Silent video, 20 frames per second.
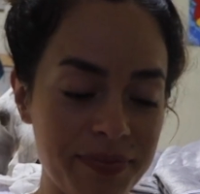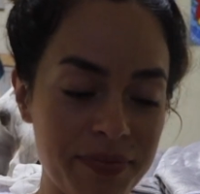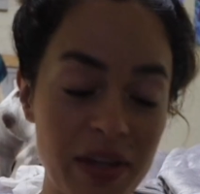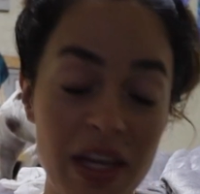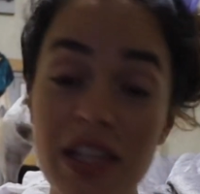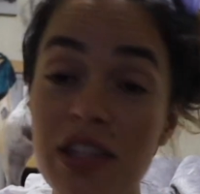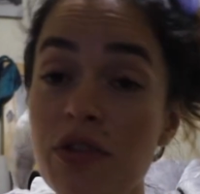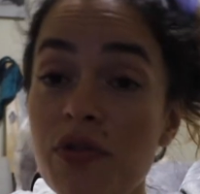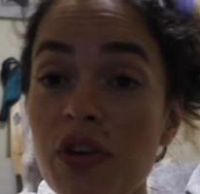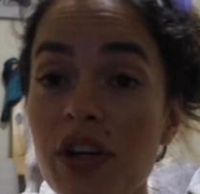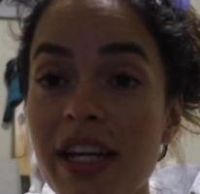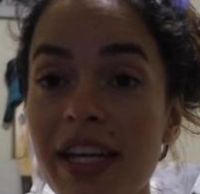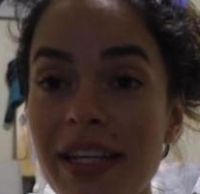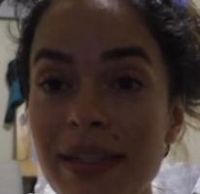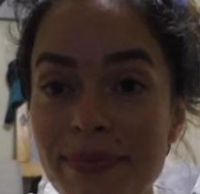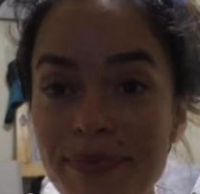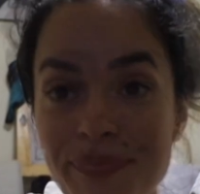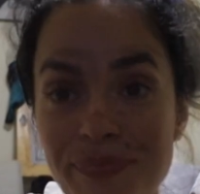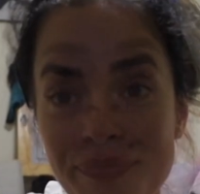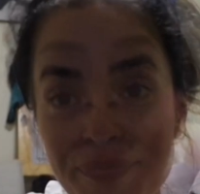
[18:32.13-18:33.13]
It's free.
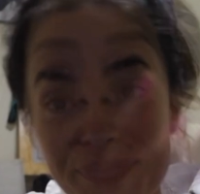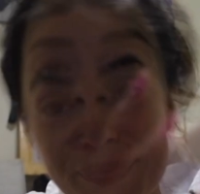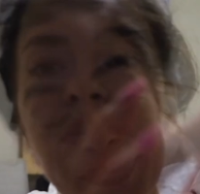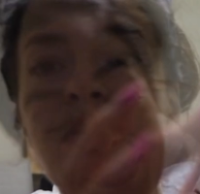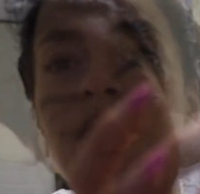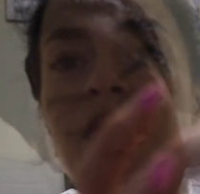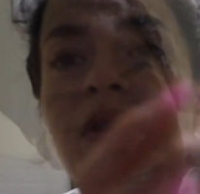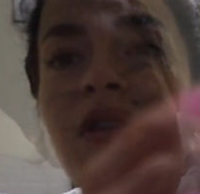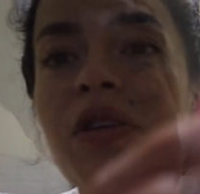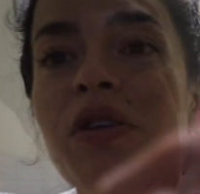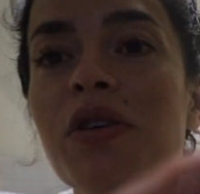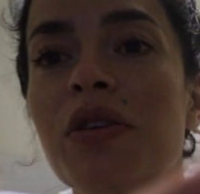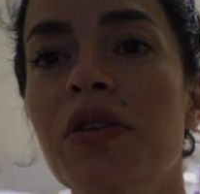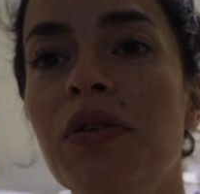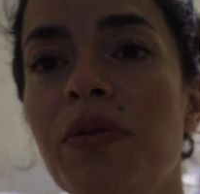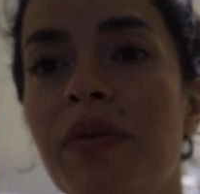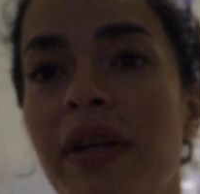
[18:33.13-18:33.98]
It's this one with the girl